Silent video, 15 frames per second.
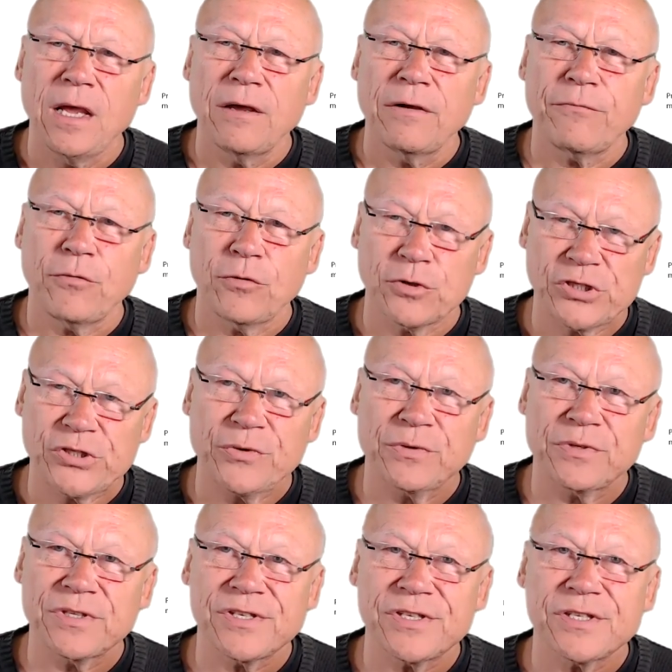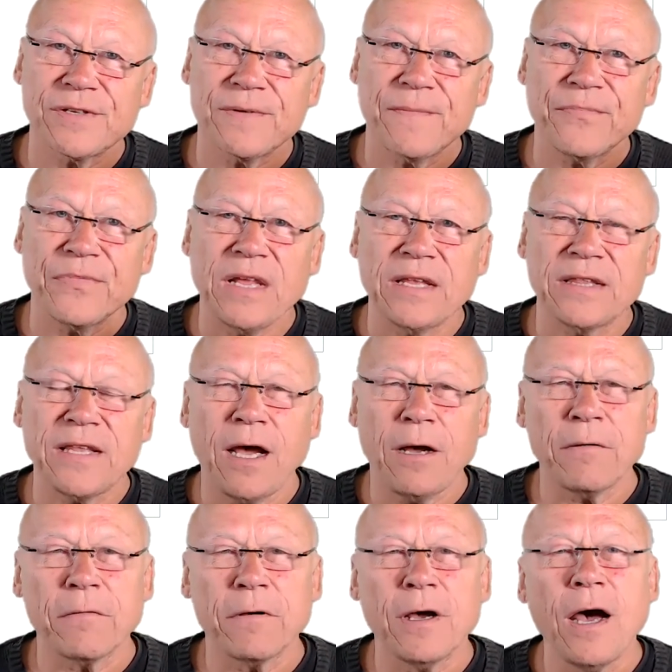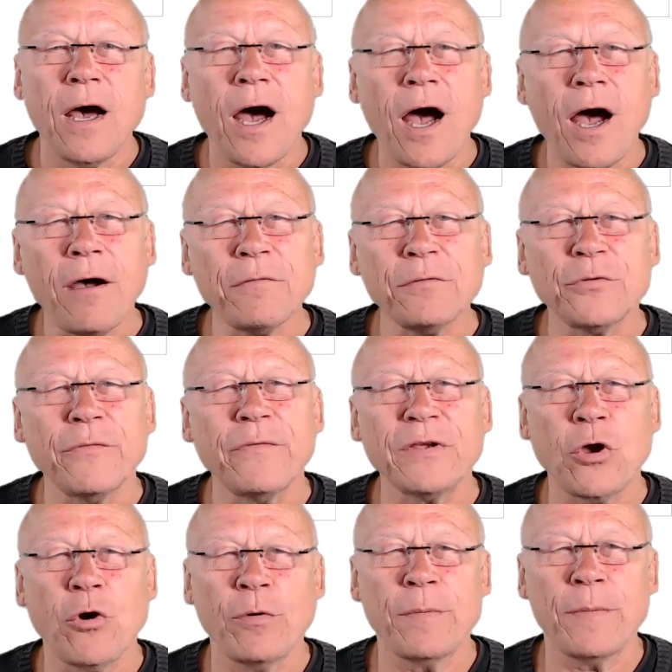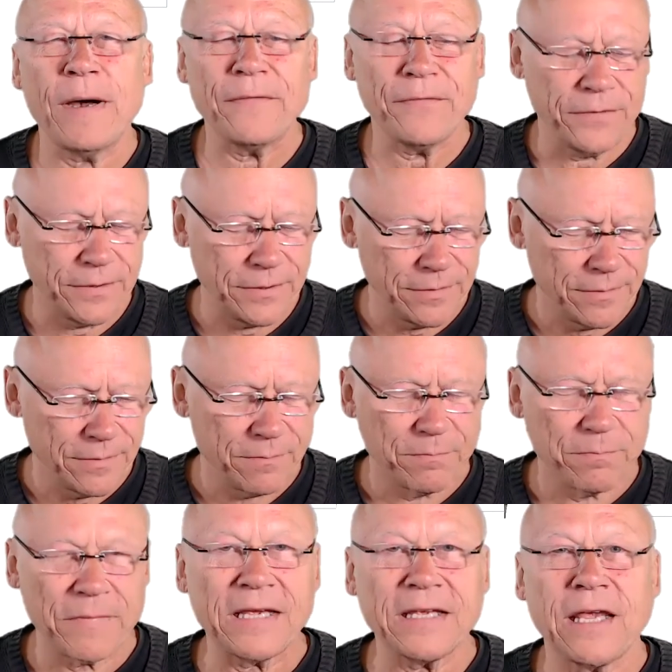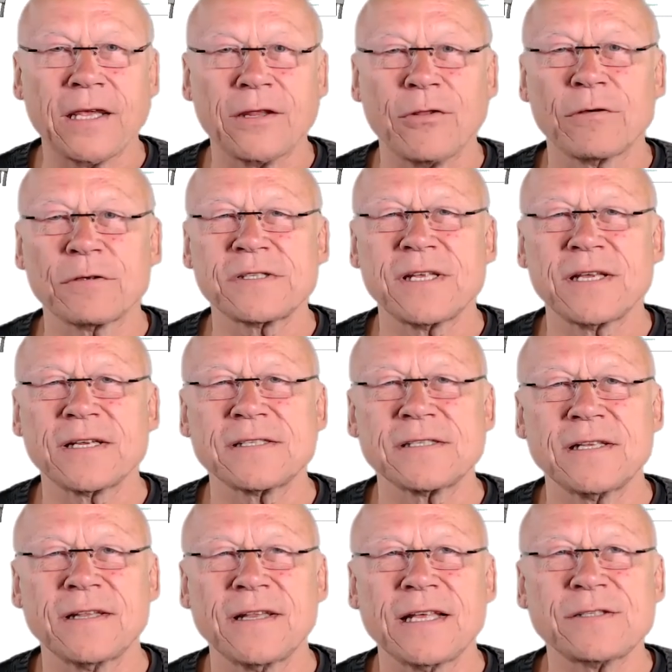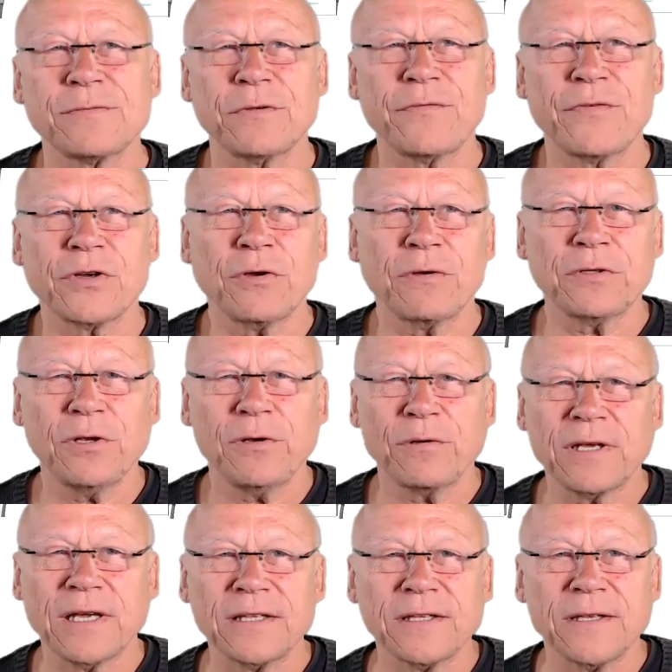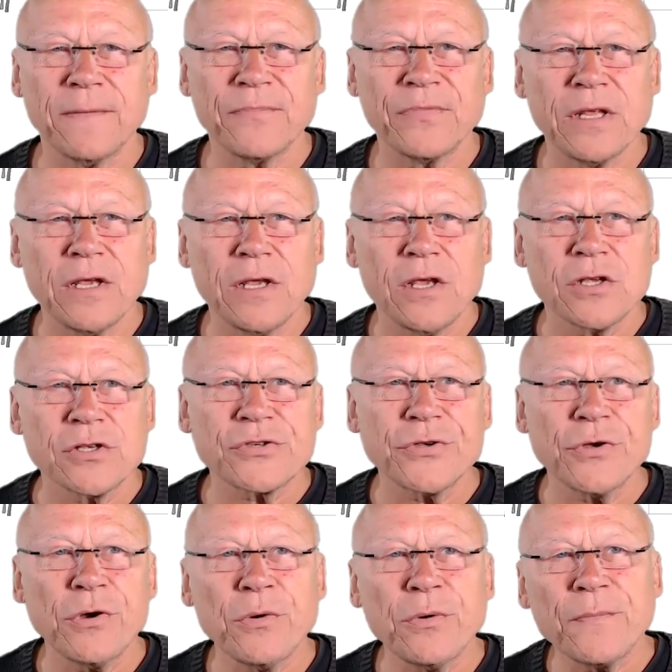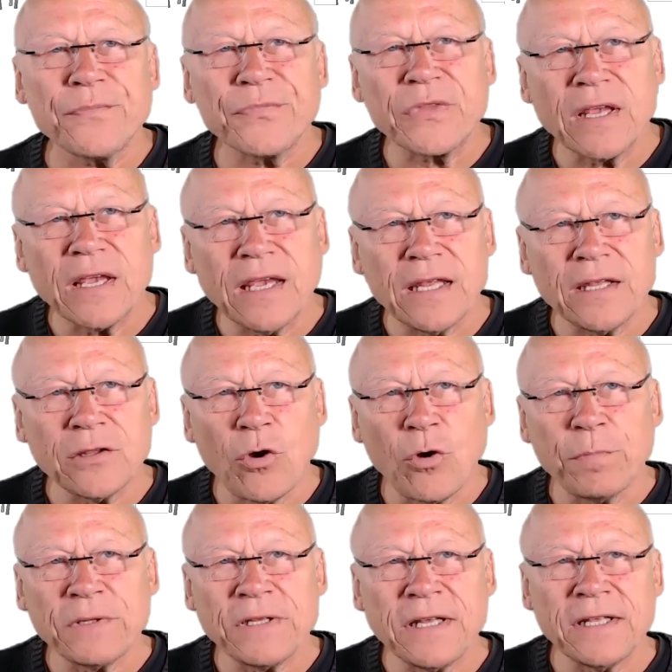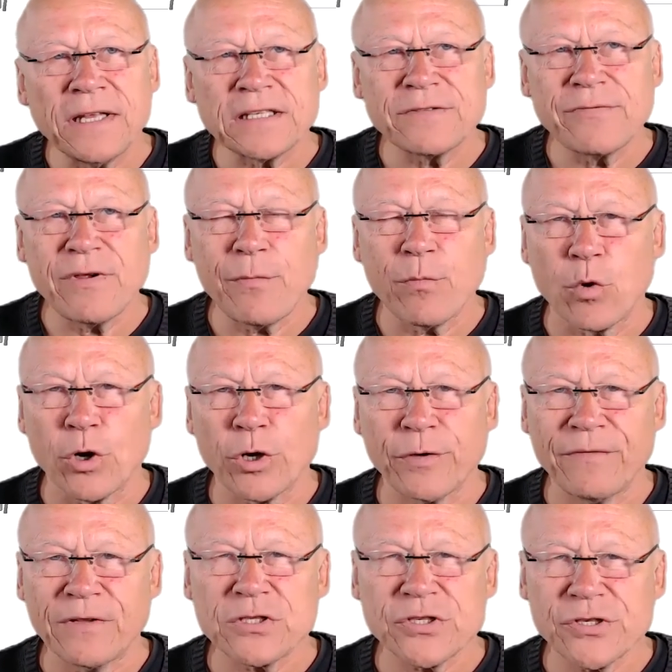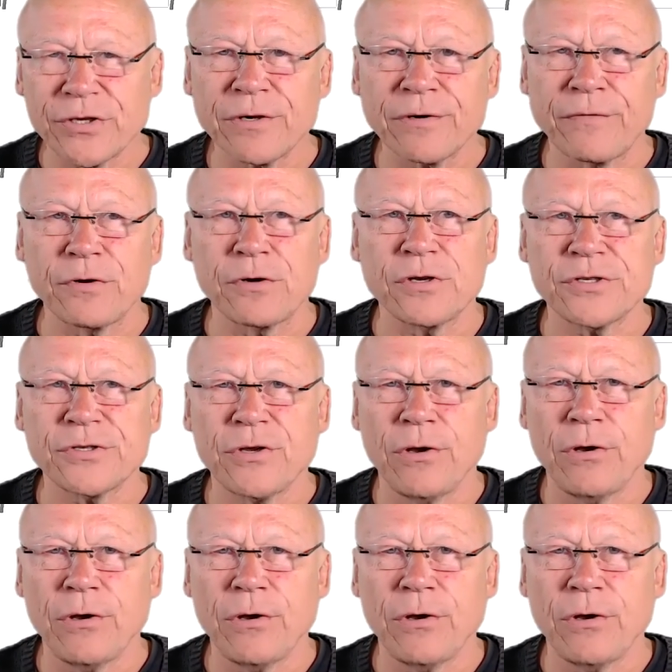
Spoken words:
for students. Now, how do we go about making those things? And that's what we're going to look at. So in OpenEdX, we work with servers